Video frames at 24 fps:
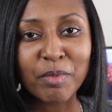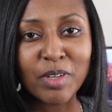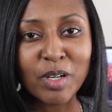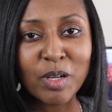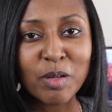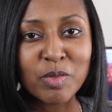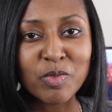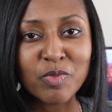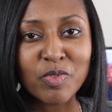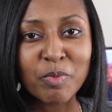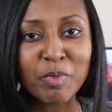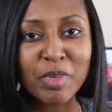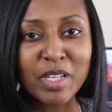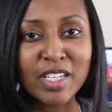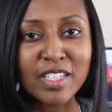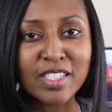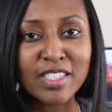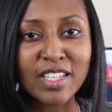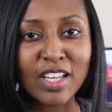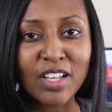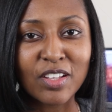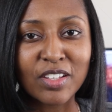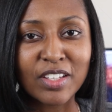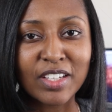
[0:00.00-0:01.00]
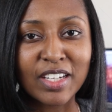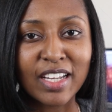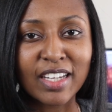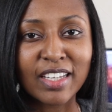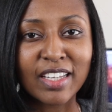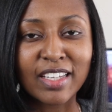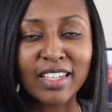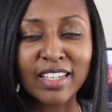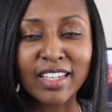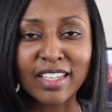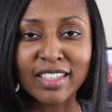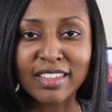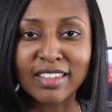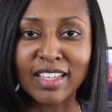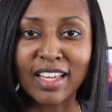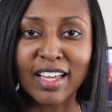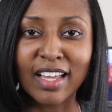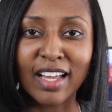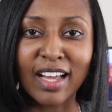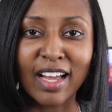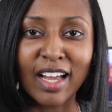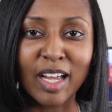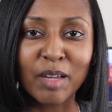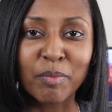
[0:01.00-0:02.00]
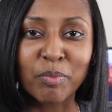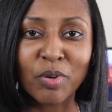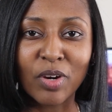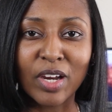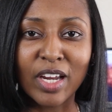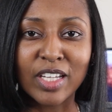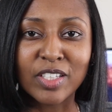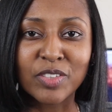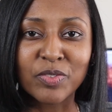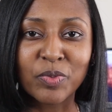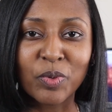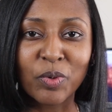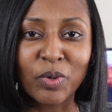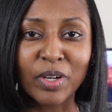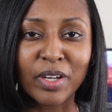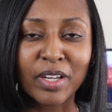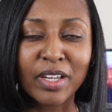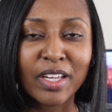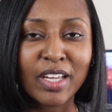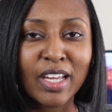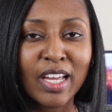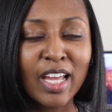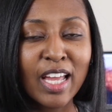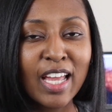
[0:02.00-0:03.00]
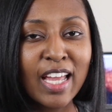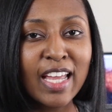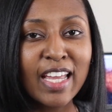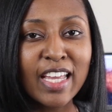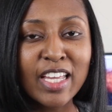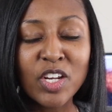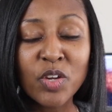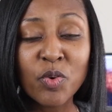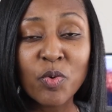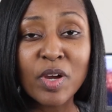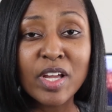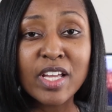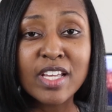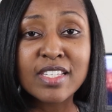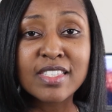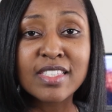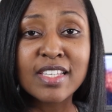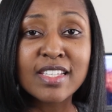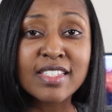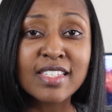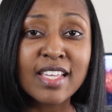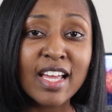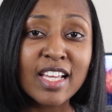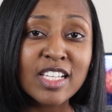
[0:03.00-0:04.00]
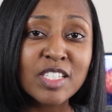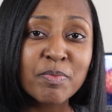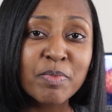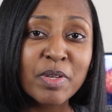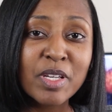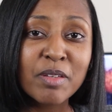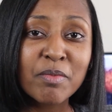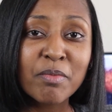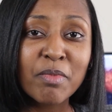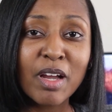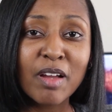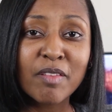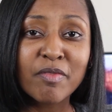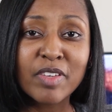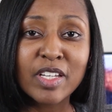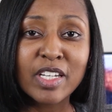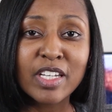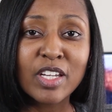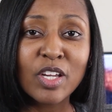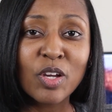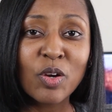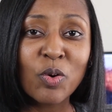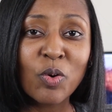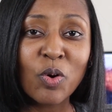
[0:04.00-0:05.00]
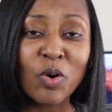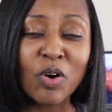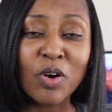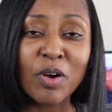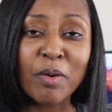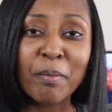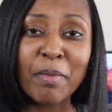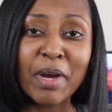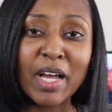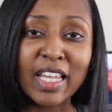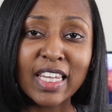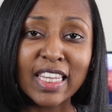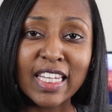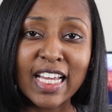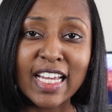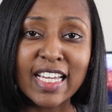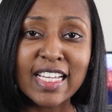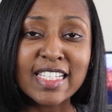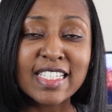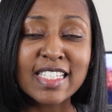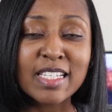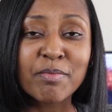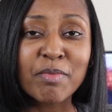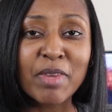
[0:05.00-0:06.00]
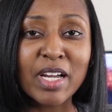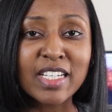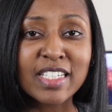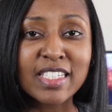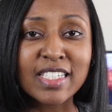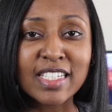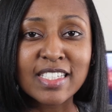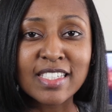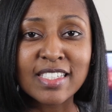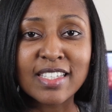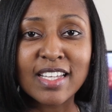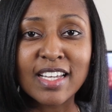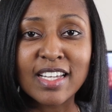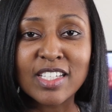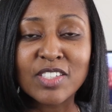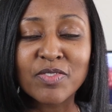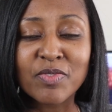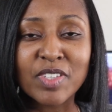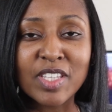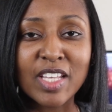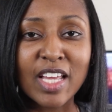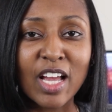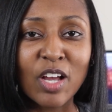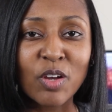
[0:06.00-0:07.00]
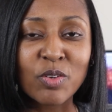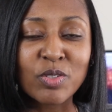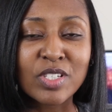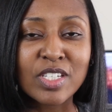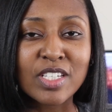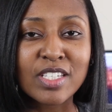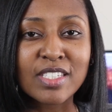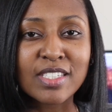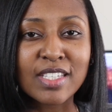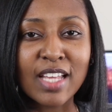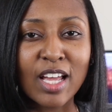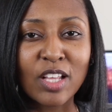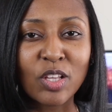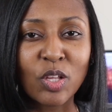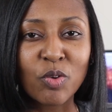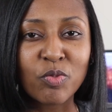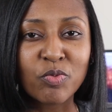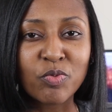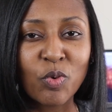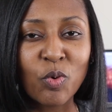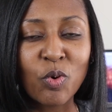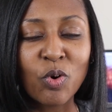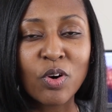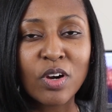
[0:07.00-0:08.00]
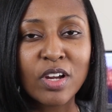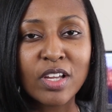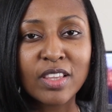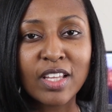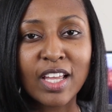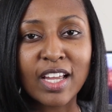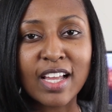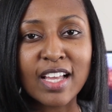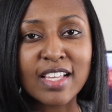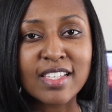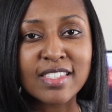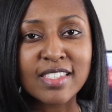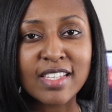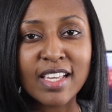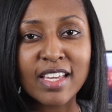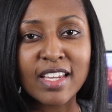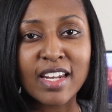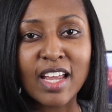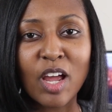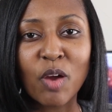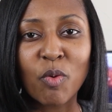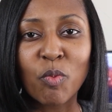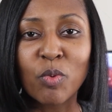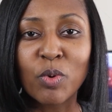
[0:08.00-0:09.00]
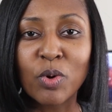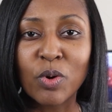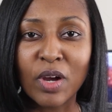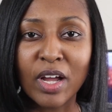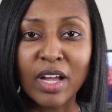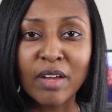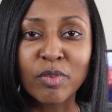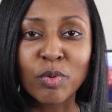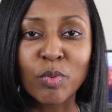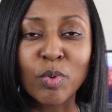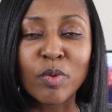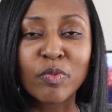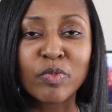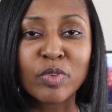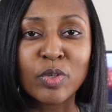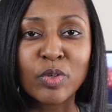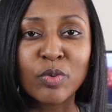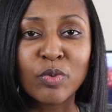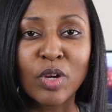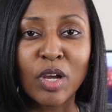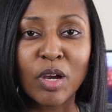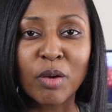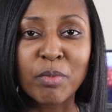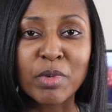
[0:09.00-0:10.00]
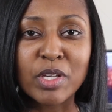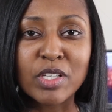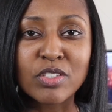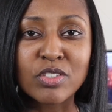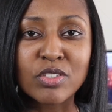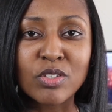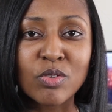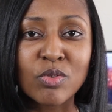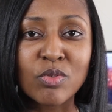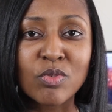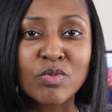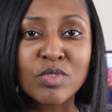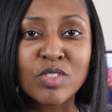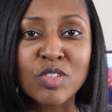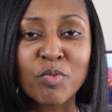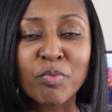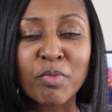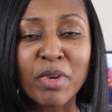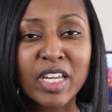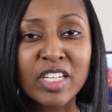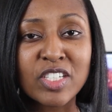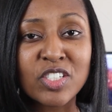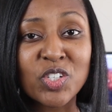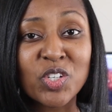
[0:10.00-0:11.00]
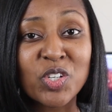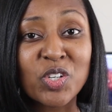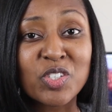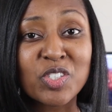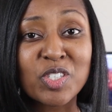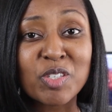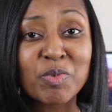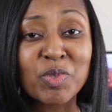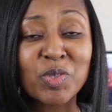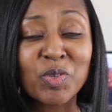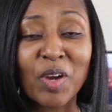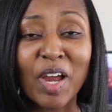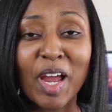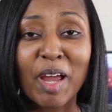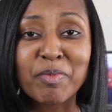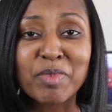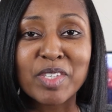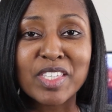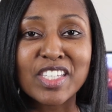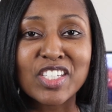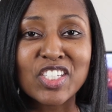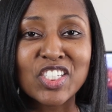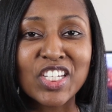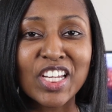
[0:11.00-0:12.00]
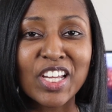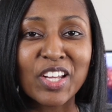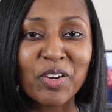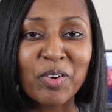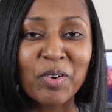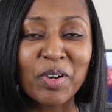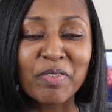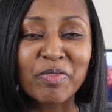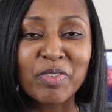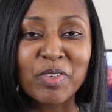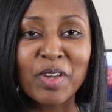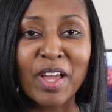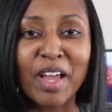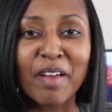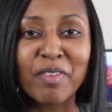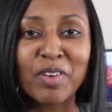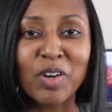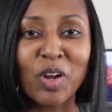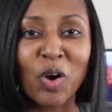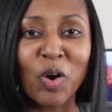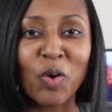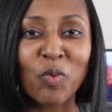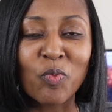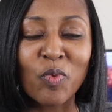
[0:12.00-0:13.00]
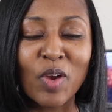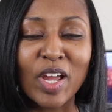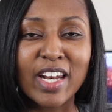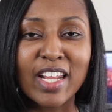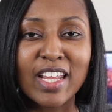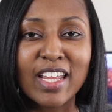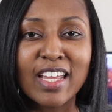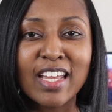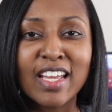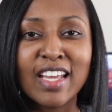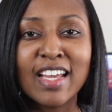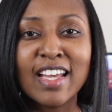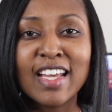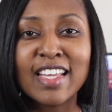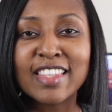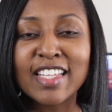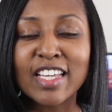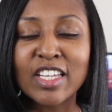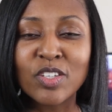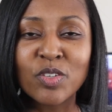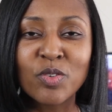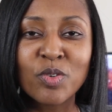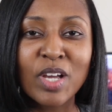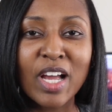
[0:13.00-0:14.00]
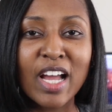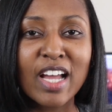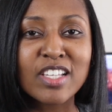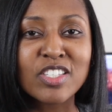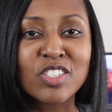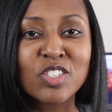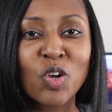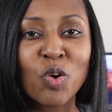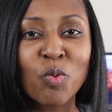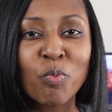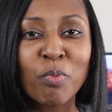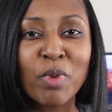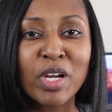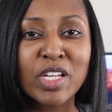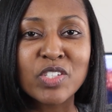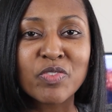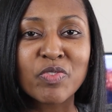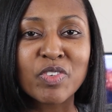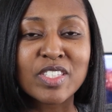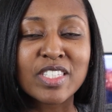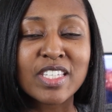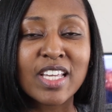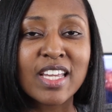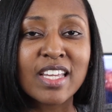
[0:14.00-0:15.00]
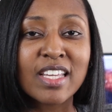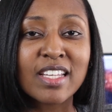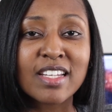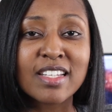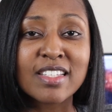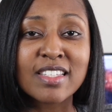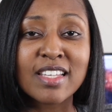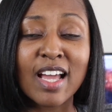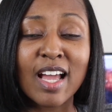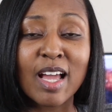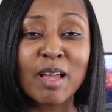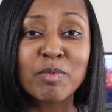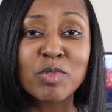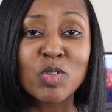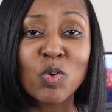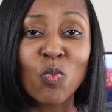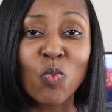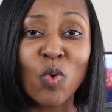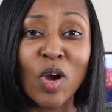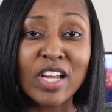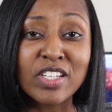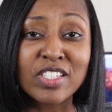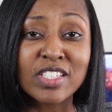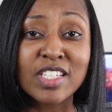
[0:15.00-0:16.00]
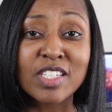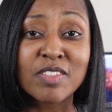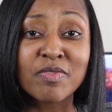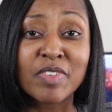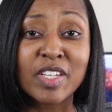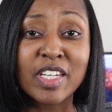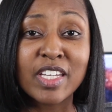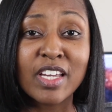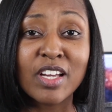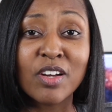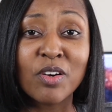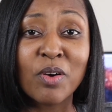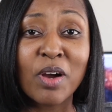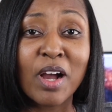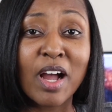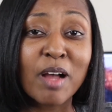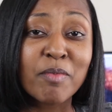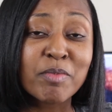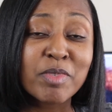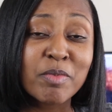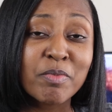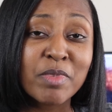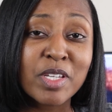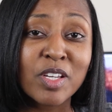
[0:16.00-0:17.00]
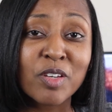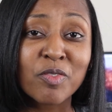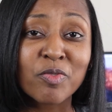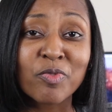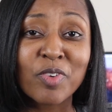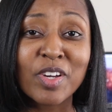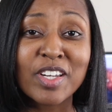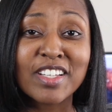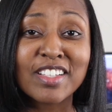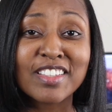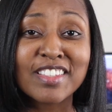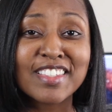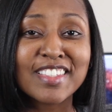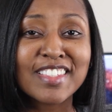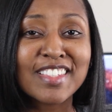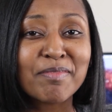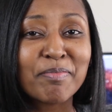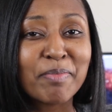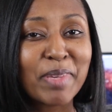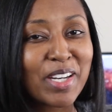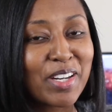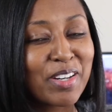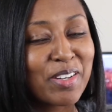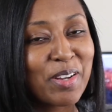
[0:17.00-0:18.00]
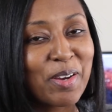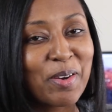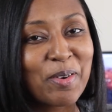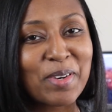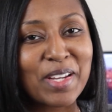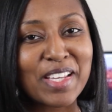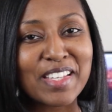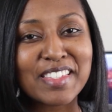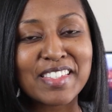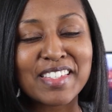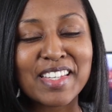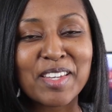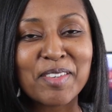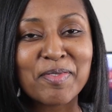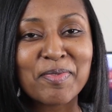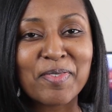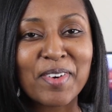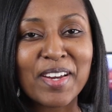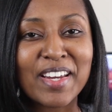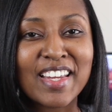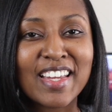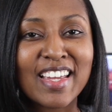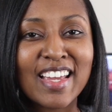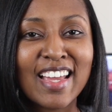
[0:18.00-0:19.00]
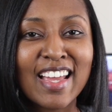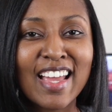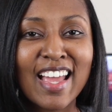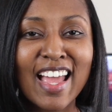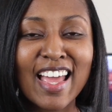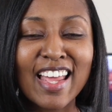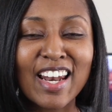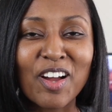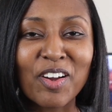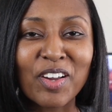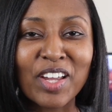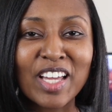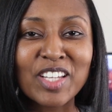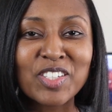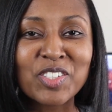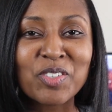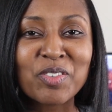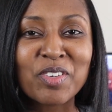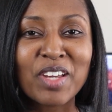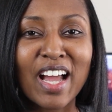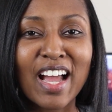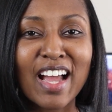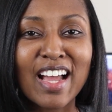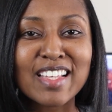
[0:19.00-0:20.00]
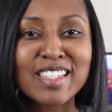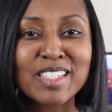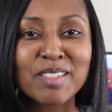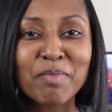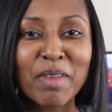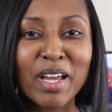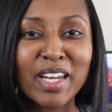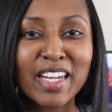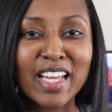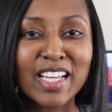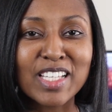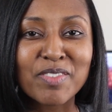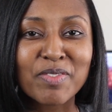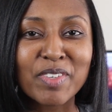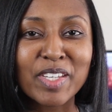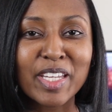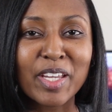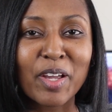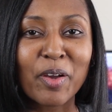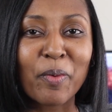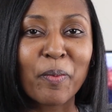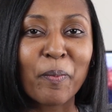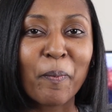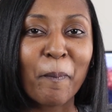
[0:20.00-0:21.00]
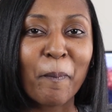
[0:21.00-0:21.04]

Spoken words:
comes for me to sell it, I can get that high price for it. Anyways, this has been my video on my likes and my dislikes for the LG Stylo 4. Like I said, I will have a review coming soon, so make sure you subscribe to the channel if you haven't already. Thank you guys so much for taking the time to watch this video. I'm Tamika Franklin, better known as T Frank, and I'll catch you guys in my next video.